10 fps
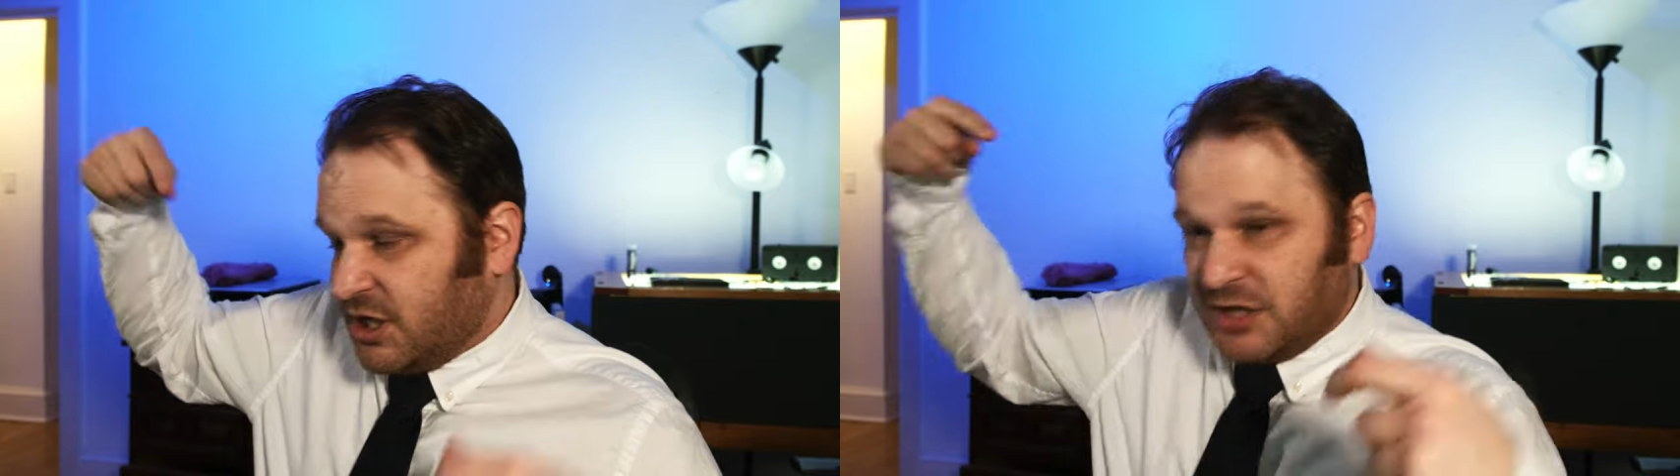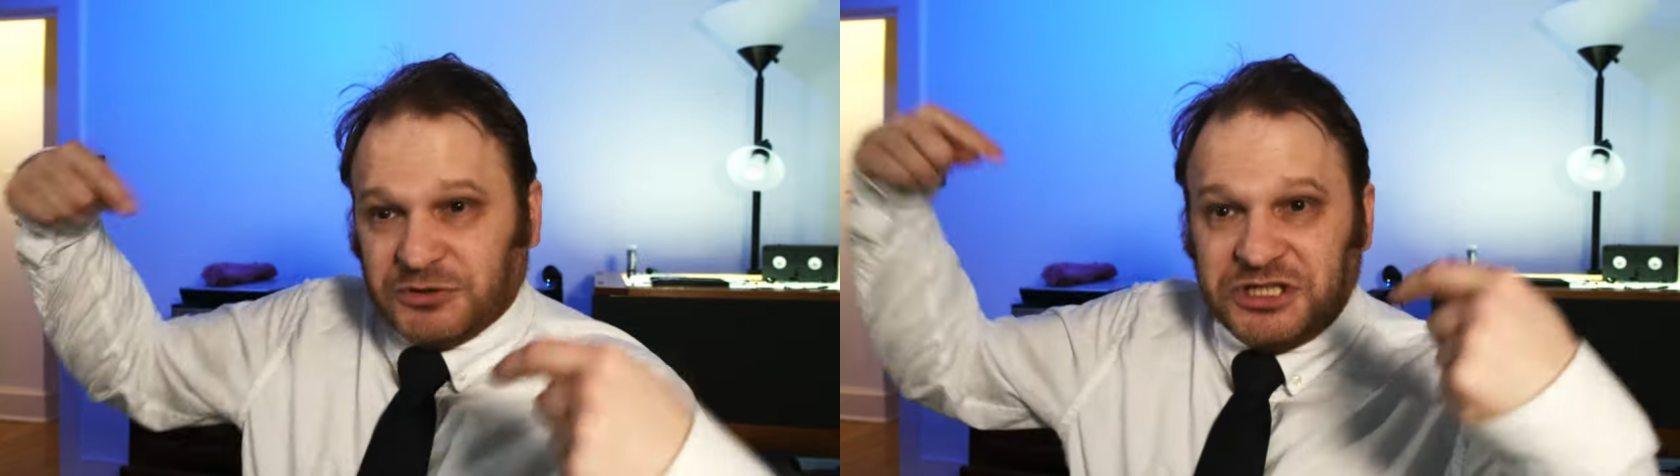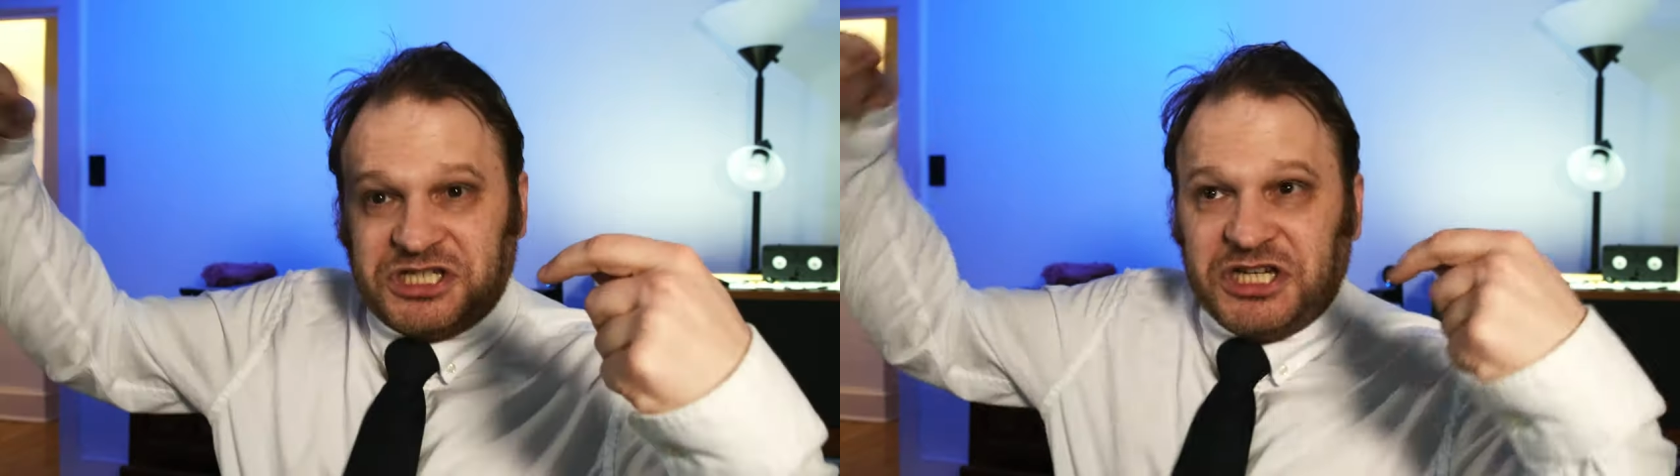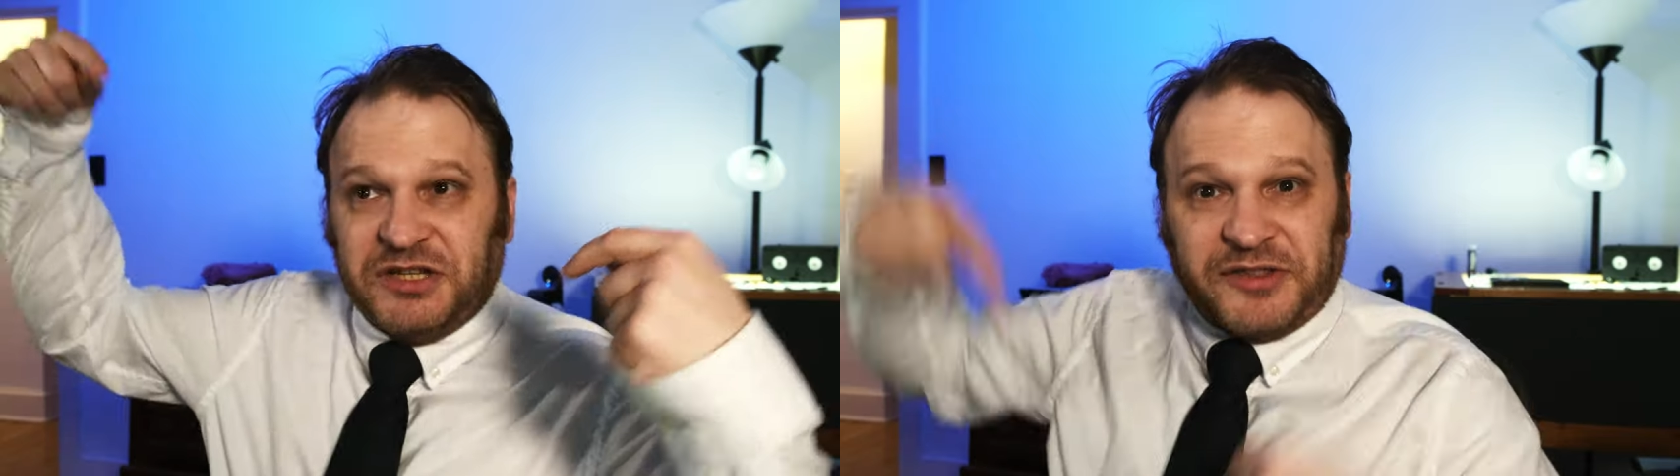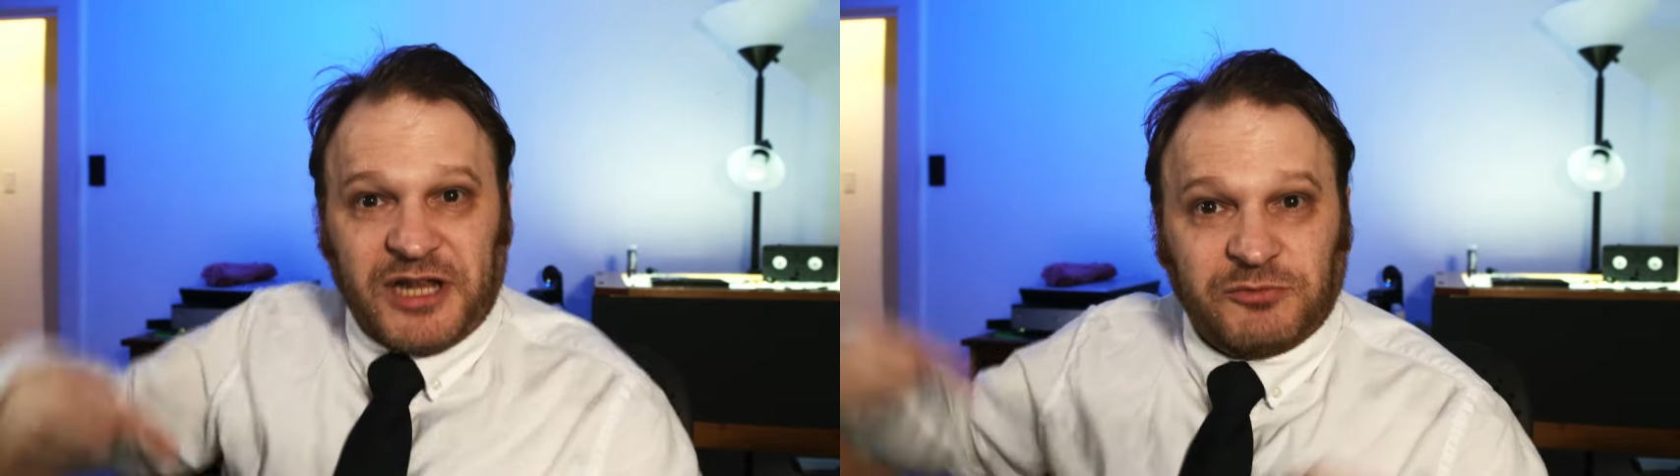when
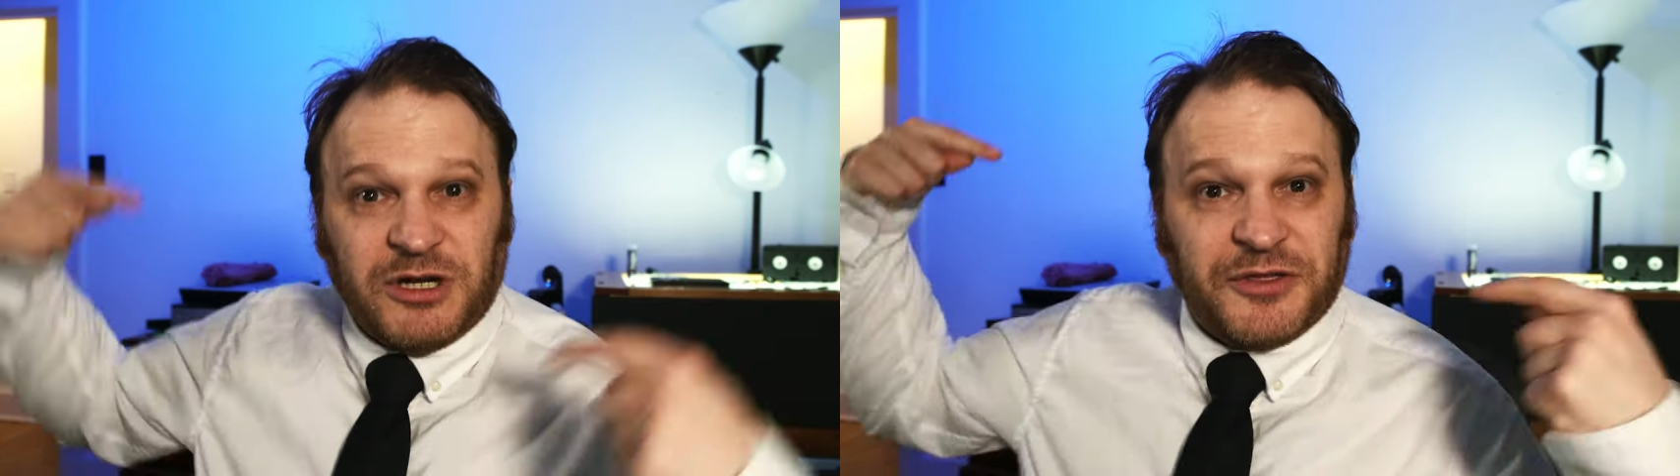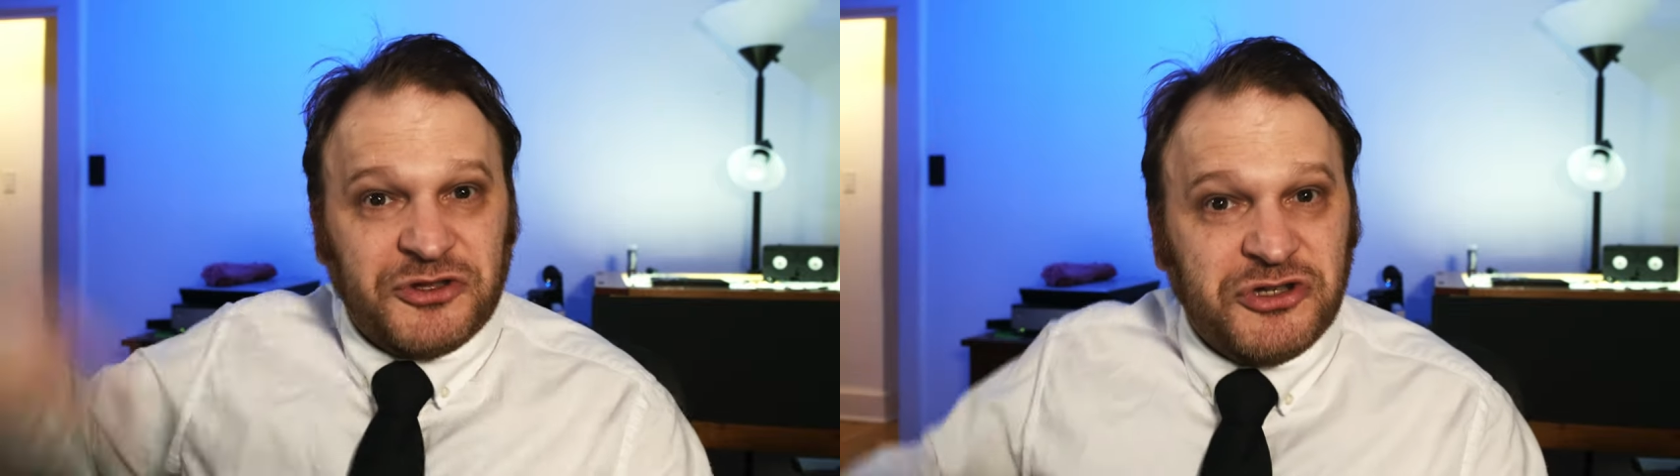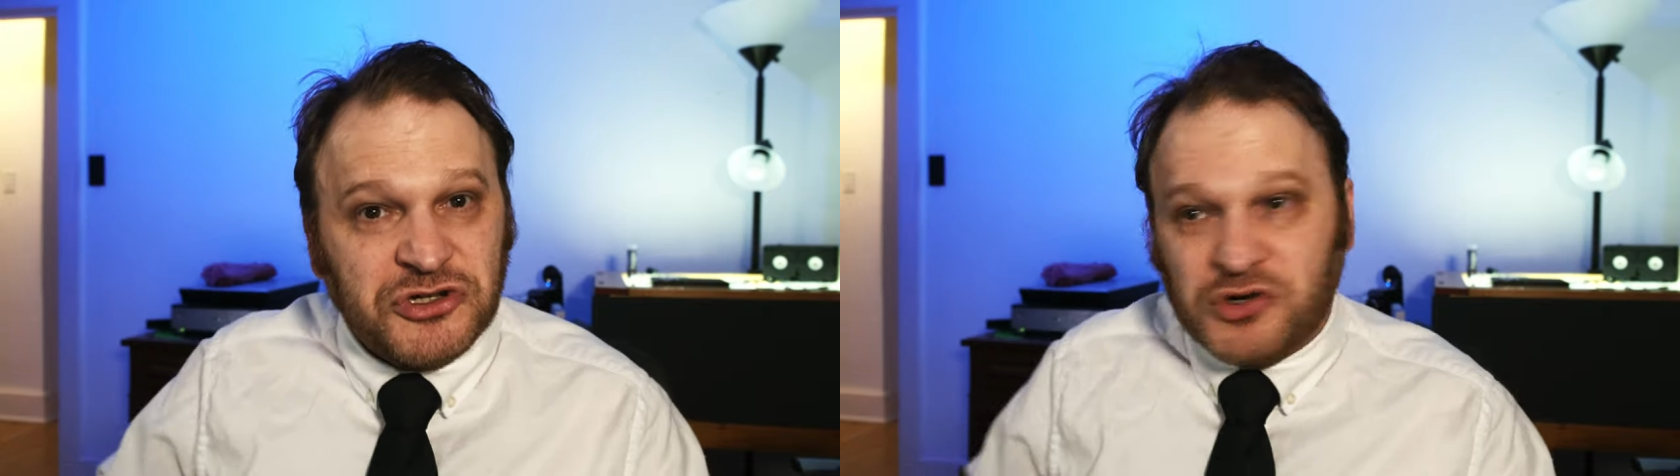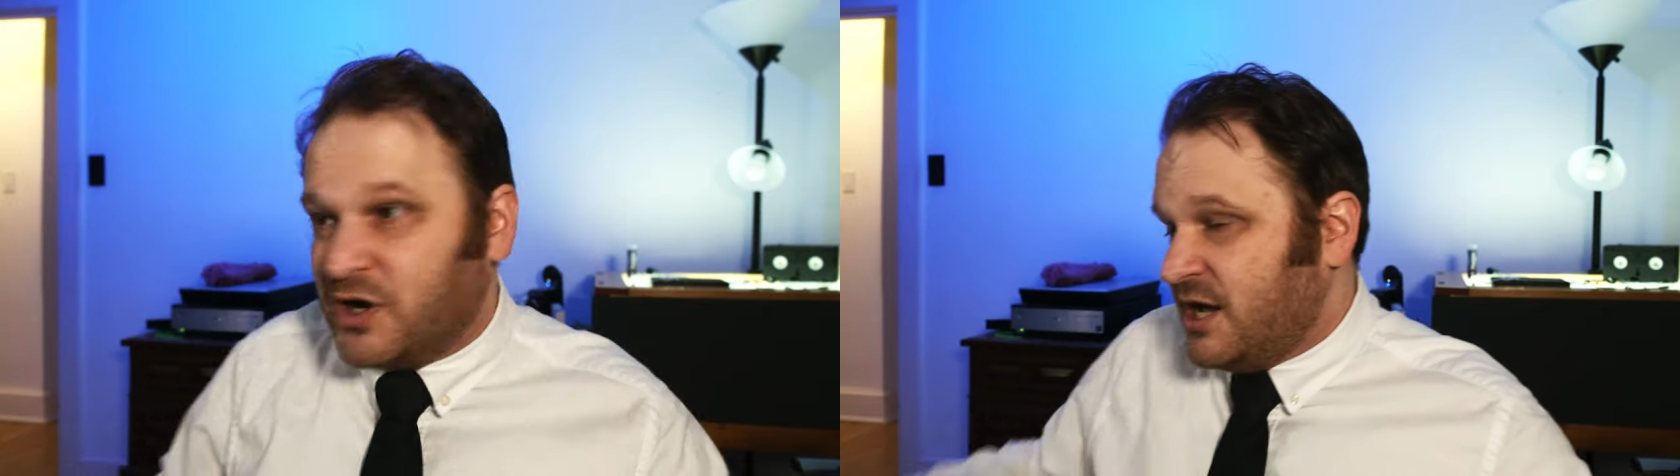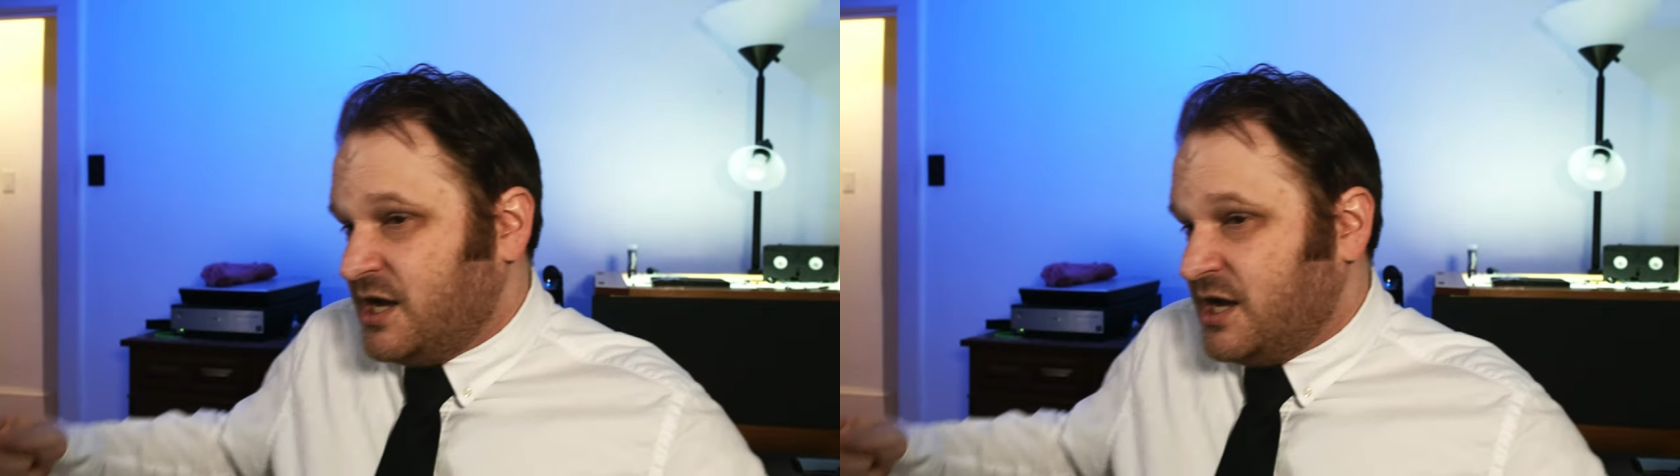she's there with you.